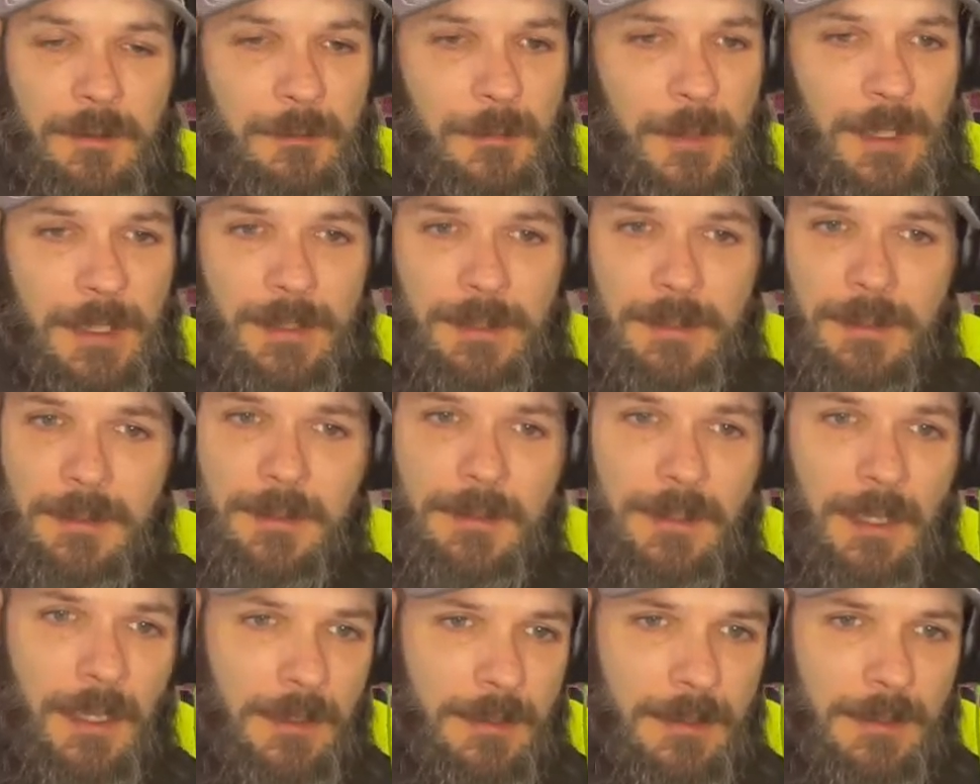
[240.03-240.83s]
make
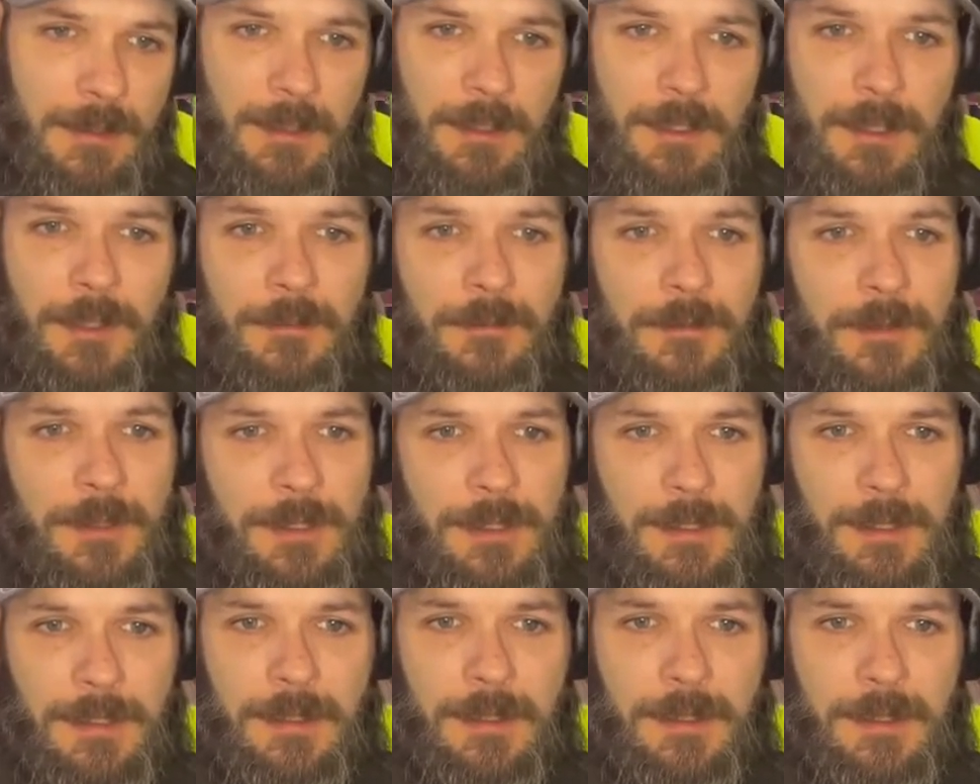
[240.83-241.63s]
such a
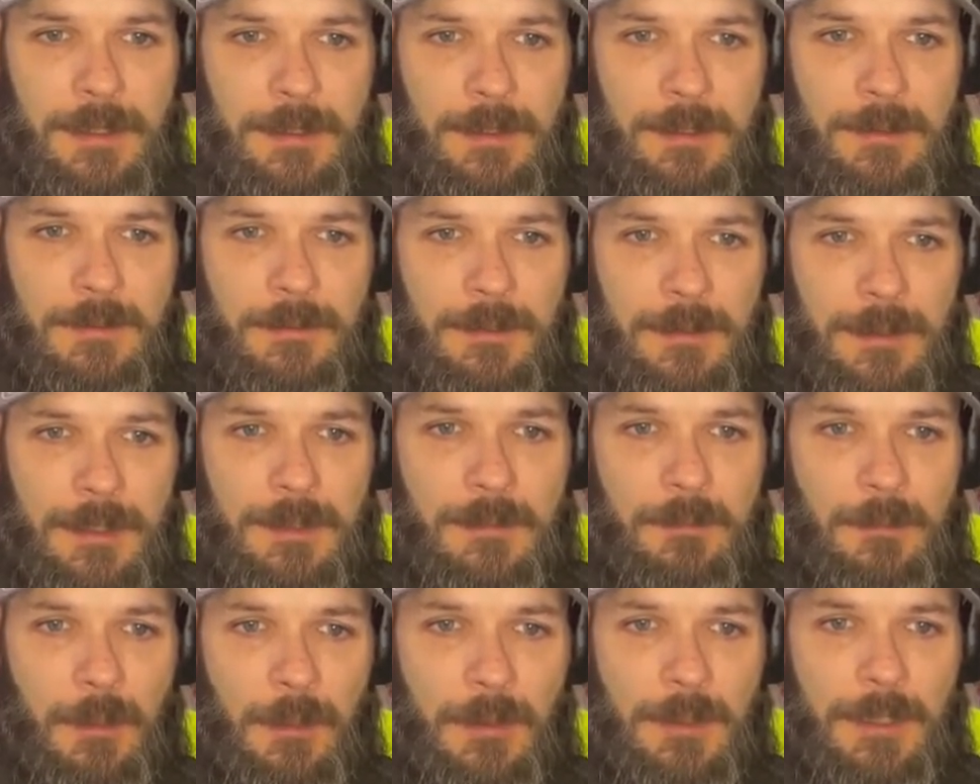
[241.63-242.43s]
difference in this
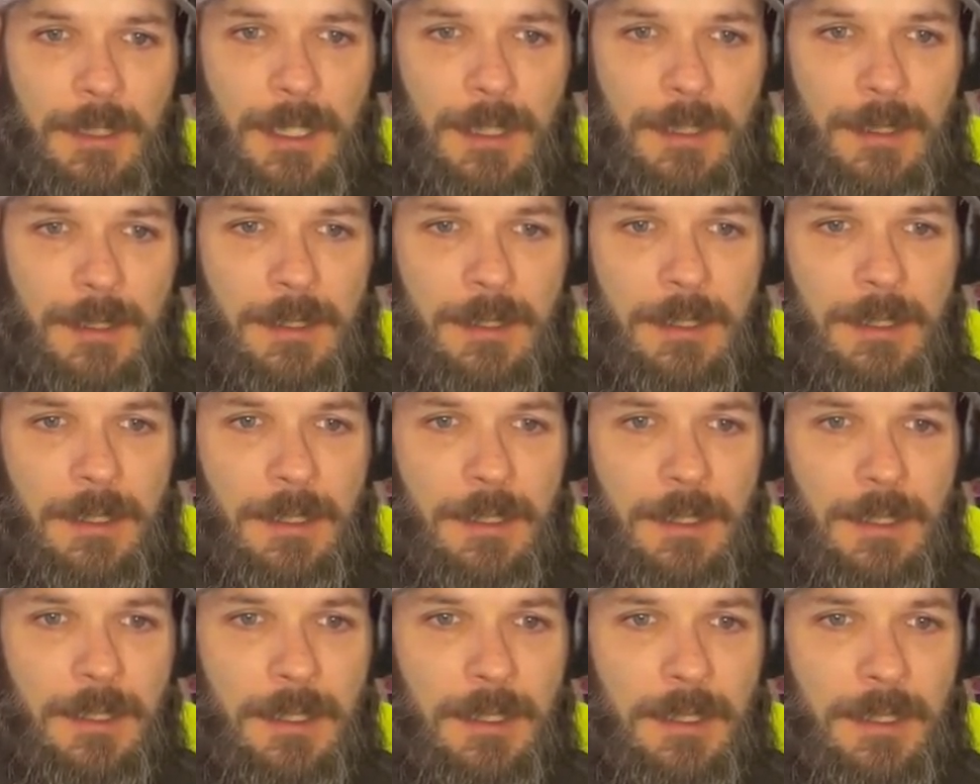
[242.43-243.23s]
project.
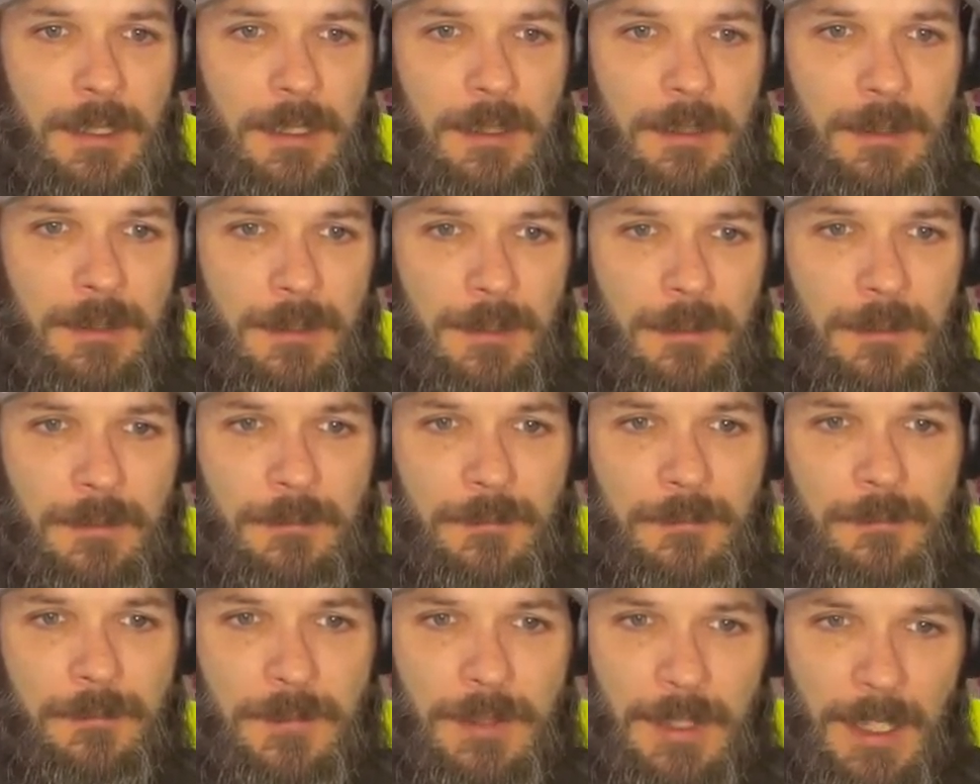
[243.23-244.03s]
So
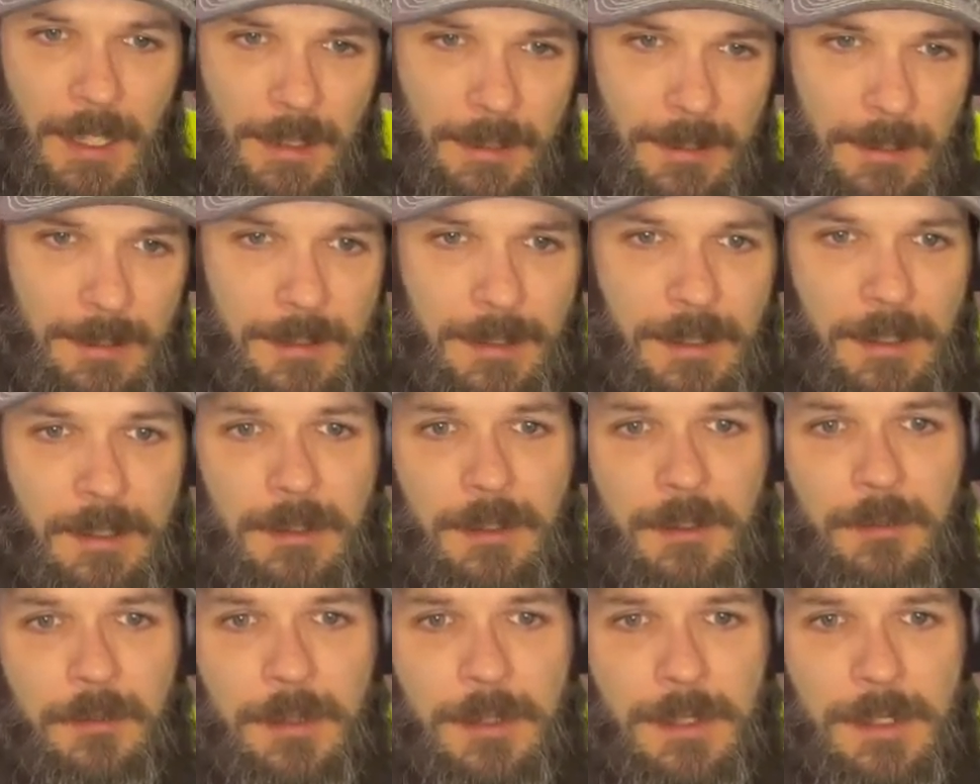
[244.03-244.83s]
checking the
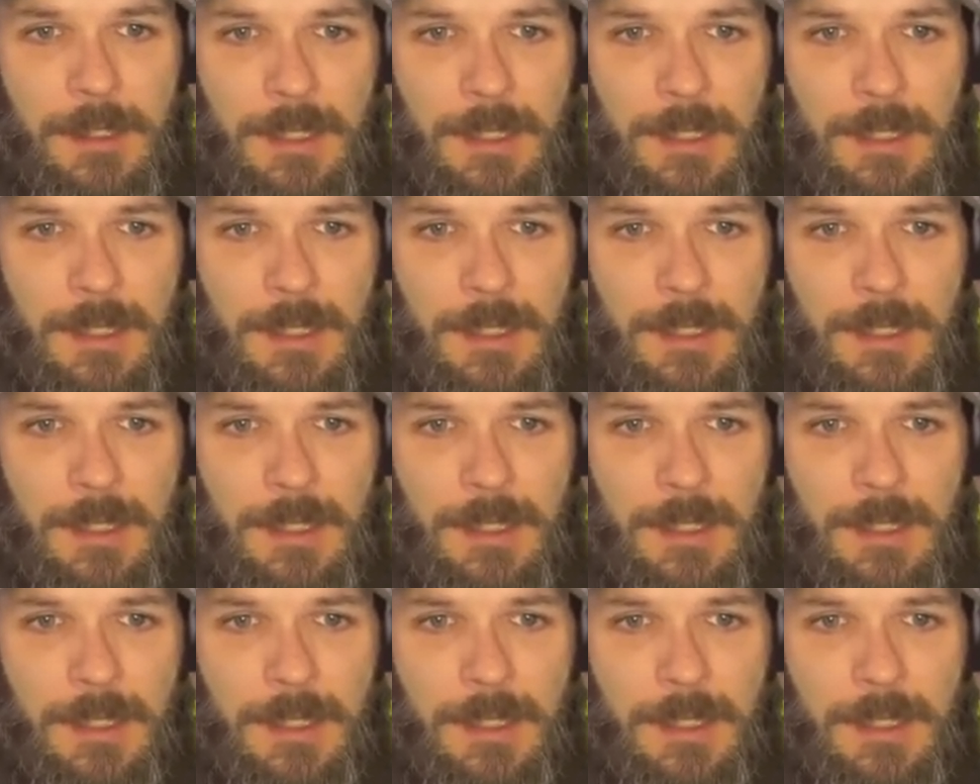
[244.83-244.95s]
steering once